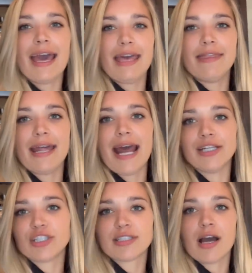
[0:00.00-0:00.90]
and then I
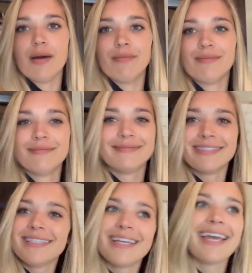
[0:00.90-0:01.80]
just come.
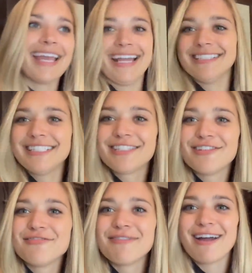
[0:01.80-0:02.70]
Auntie
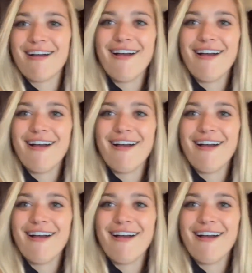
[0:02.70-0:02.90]
Sue, where